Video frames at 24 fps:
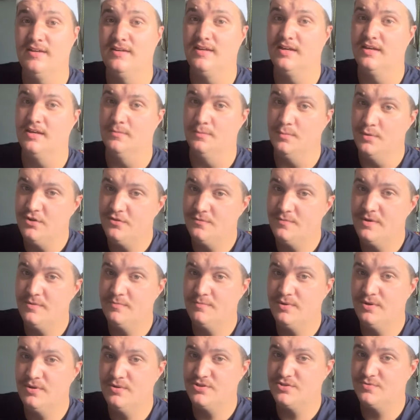a movement
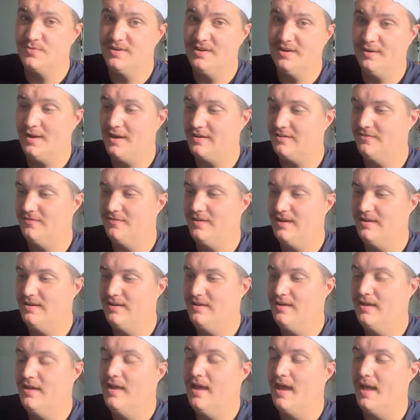boost when you activate it,
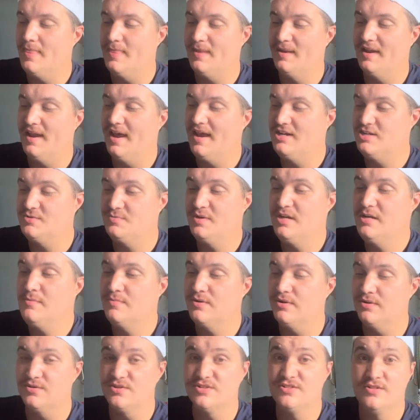and then HP
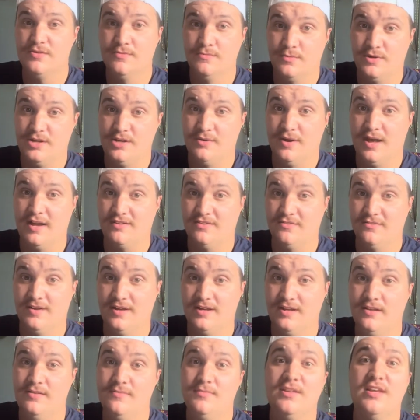boost when you activate
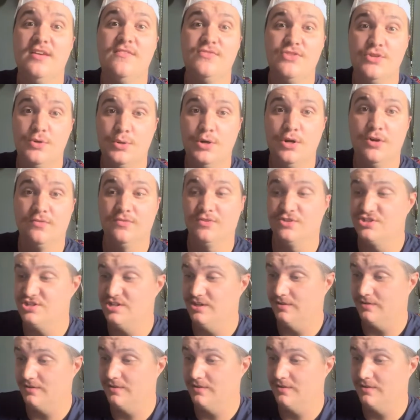it gives you an overshield.